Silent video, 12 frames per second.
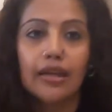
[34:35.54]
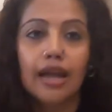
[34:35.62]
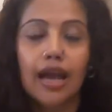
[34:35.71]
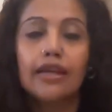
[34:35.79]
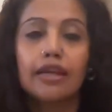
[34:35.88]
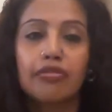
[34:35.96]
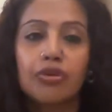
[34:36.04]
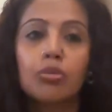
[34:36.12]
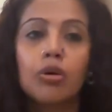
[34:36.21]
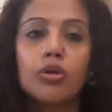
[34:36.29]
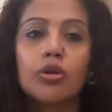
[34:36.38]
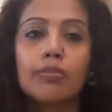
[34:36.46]
And if you
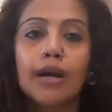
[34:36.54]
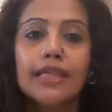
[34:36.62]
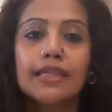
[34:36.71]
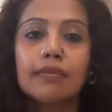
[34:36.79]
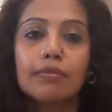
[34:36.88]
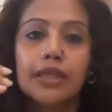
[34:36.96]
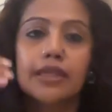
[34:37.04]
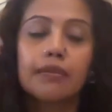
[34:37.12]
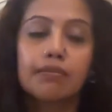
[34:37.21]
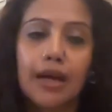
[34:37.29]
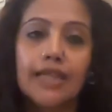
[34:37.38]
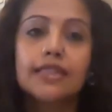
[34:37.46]
want to buy something,
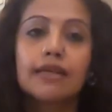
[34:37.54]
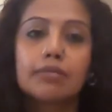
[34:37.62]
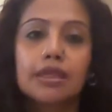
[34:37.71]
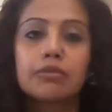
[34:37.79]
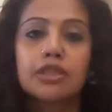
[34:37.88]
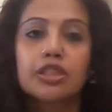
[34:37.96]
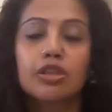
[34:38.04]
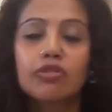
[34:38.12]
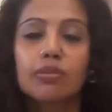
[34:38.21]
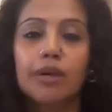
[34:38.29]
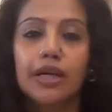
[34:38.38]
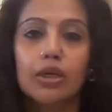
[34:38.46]
then buy something which is of
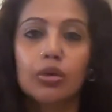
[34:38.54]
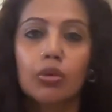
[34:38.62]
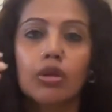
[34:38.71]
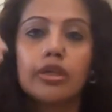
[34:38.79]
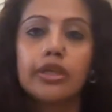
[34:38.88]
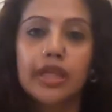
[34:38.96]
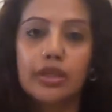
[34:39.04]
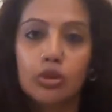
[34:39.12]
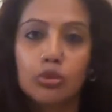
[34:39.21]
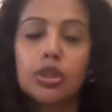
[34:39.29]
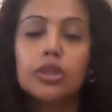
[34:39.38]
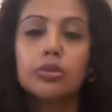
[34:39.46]
a better quality and
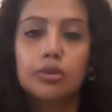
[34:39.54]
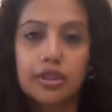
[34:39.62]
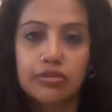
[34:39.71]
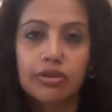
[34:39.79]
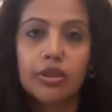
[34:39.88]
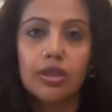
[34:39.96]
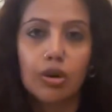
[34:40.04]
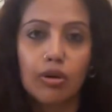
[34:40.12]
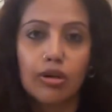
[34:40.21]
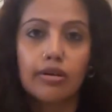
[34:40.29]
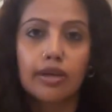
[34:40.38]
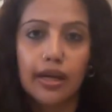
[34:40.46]
you will use it for a
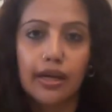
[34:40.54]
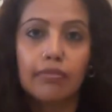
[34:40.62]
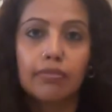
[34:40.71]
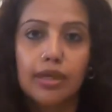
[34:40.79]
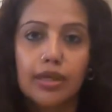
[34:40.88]
longer time.